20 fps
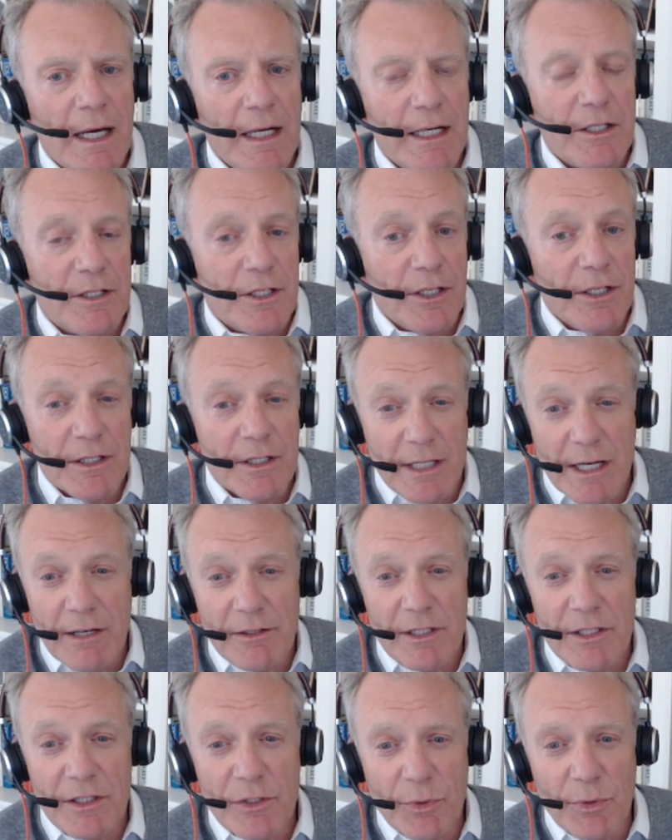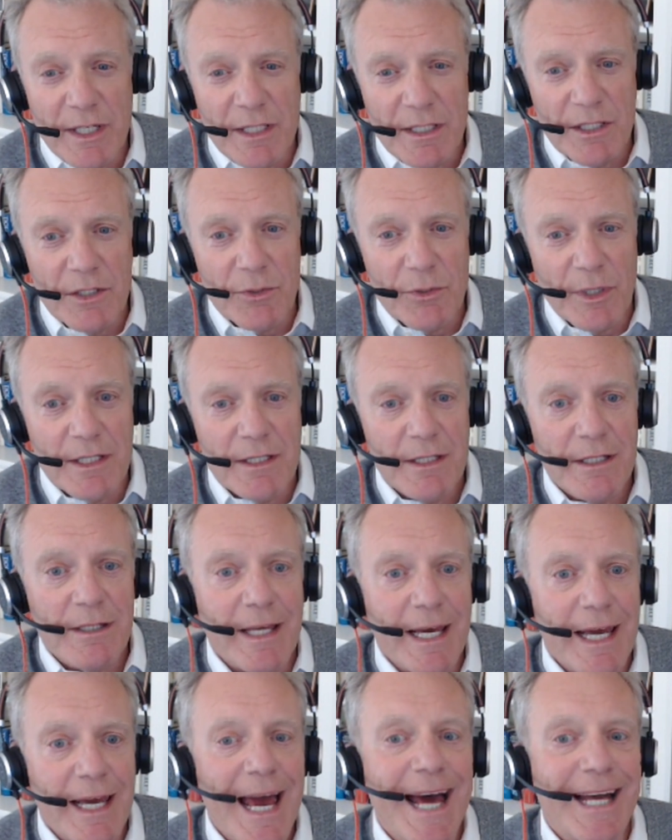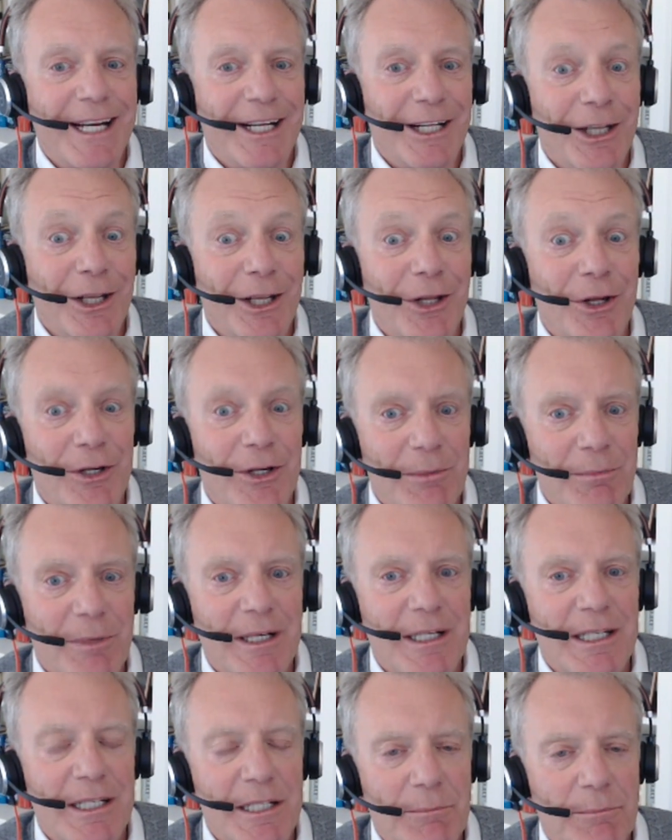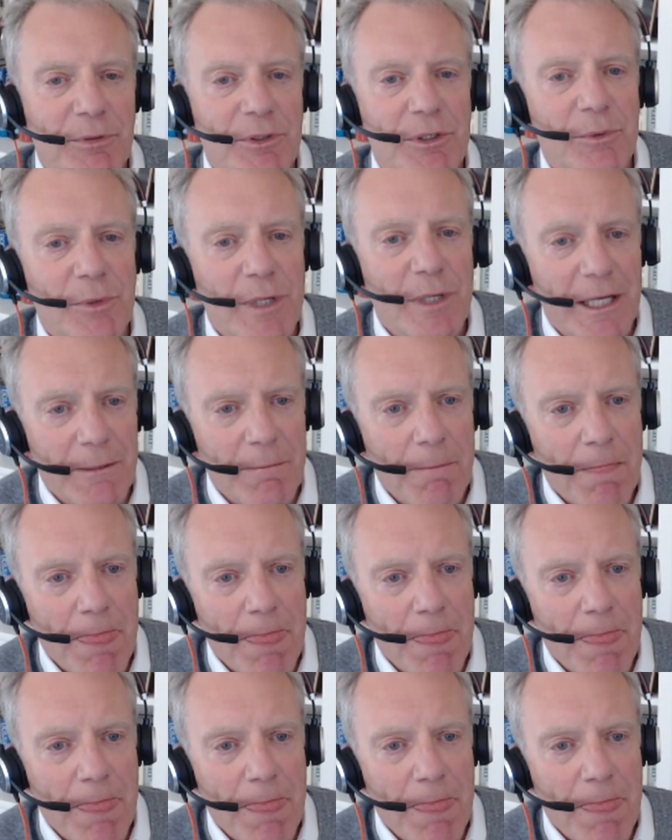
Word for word: And it turns mm. out in 2020, they had a lot of money to put away.